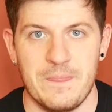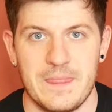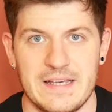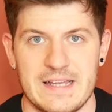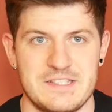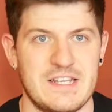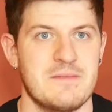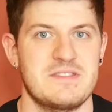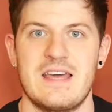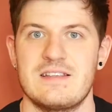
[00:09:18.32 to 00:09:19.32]
against
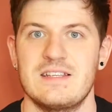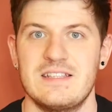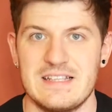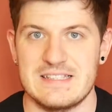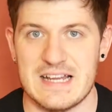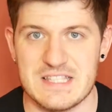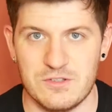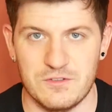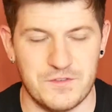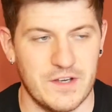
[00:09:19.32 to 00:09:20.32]
James Tennyson. He thinks that's a
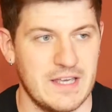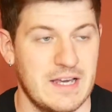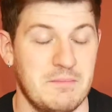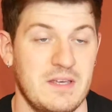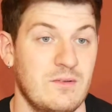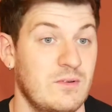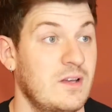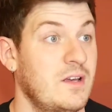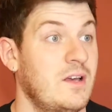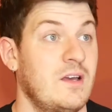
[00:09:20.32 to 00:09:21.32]
good fight. I mean,
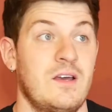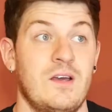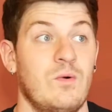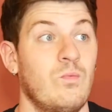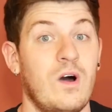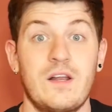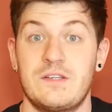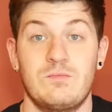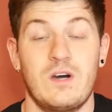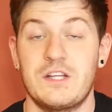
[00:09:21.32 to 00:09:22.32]
what
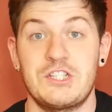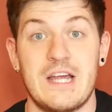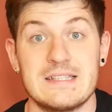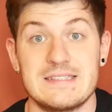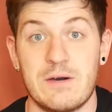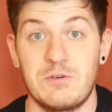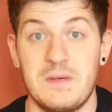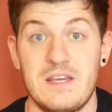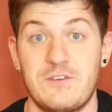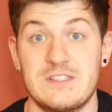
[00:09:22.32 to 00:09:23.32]
a chance that would
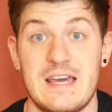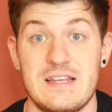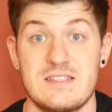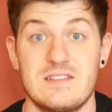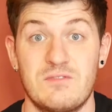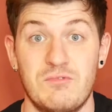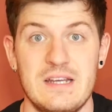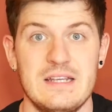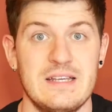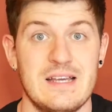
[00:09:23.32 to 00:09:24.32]
be for Tennyson to
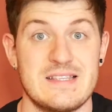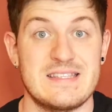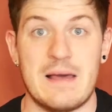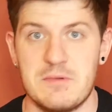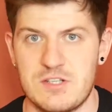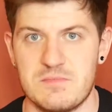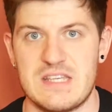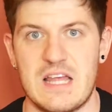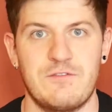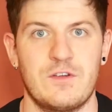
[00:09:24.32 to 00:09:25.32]
really establish
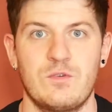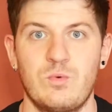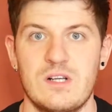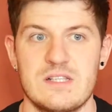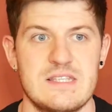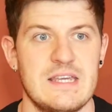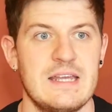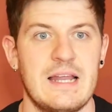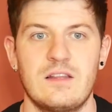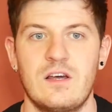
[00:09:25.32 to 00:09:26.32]
himself on the world
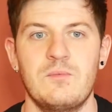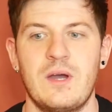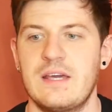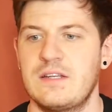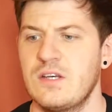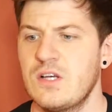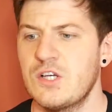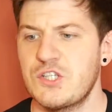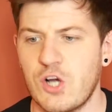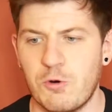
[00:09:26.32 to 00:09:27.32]
scene at lightweight and
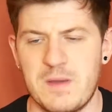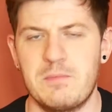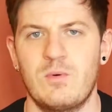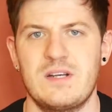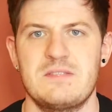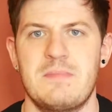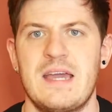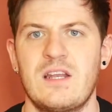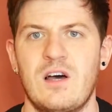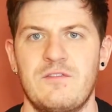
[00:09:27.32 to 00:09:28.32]
show people what he's
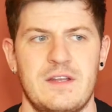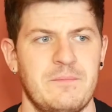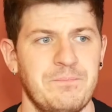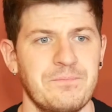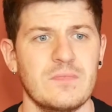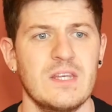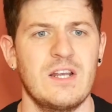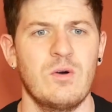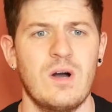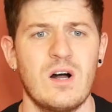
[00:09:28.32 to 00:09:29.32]
made of, and you
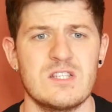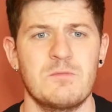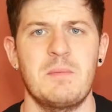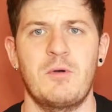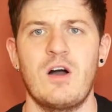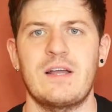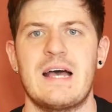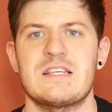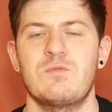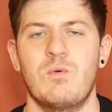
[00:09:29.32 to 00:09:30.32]
know, also be
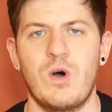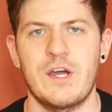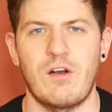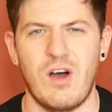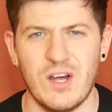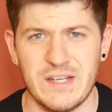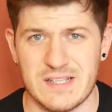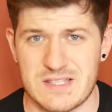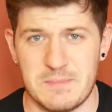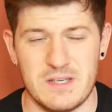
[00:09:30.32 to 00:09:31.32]
broadcast to a wider
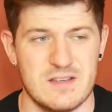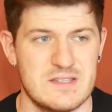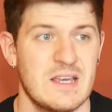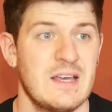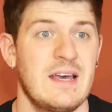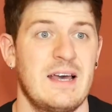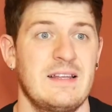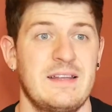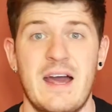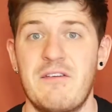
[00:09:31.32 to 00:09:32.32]
audience, because a
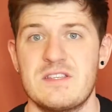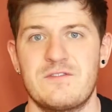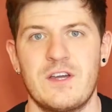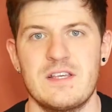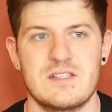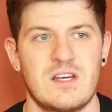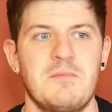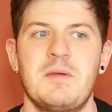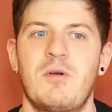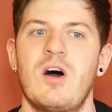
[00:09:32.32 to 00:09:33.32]
Linares fight is going to
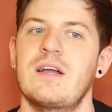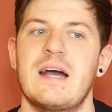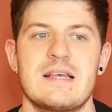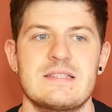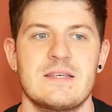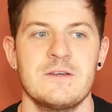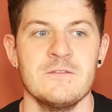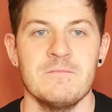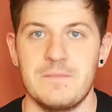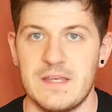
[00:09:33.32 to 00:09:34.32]
be broadcast
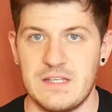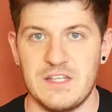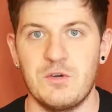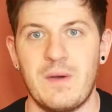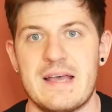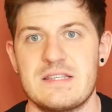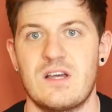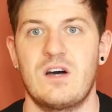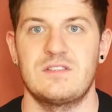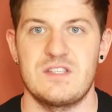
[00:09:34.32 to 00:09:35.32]
in the
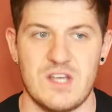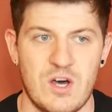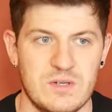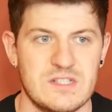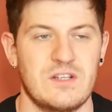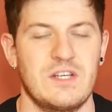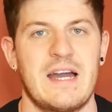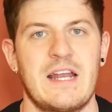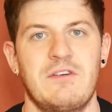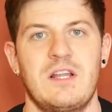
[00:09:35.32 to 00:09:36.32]
US on the Zone. It's going to
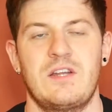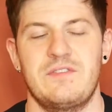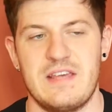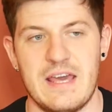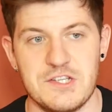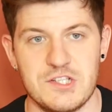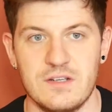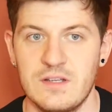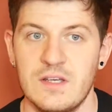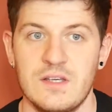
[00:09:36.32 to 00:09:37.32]
gather a lot of attention.
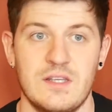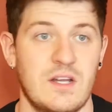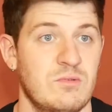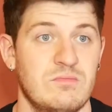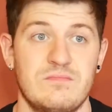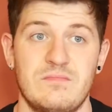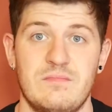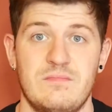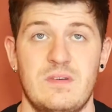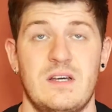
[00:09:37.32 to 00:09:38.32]
You know,
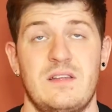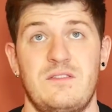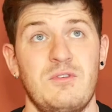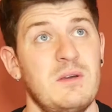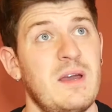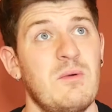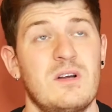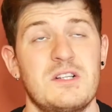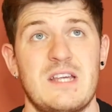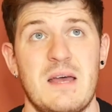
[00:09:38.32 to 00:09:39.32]
3-weight
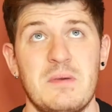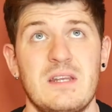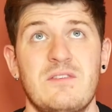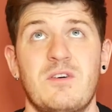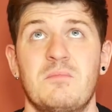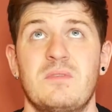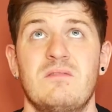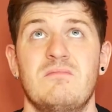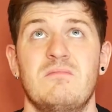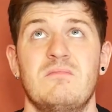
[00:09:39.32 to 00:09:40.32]
world champion, if I'm
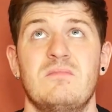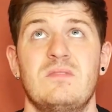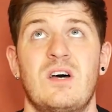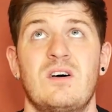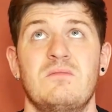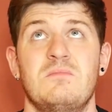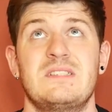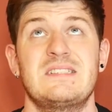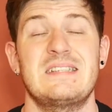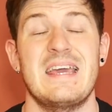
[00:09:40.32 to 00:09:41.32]
not
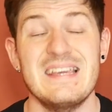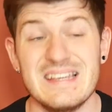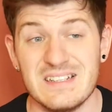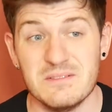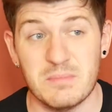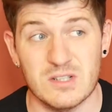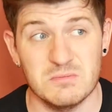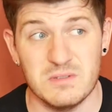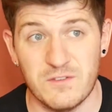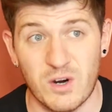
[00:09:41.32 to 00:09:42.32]
mistaken,
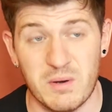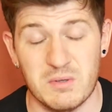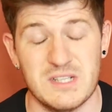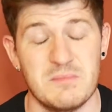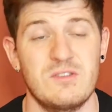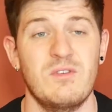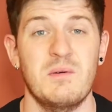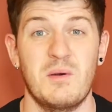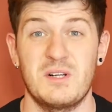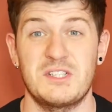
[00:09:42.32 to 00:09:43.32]
possibly 4-weight world champion,
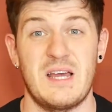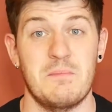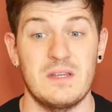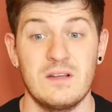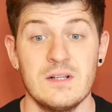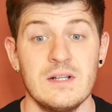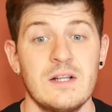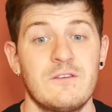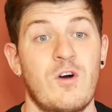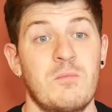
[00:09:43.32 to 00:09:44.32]
3-weight world champion,
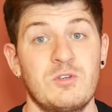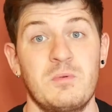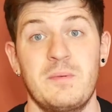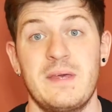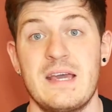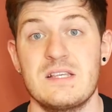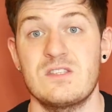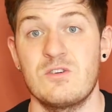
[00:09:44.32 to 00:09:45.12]
former WBA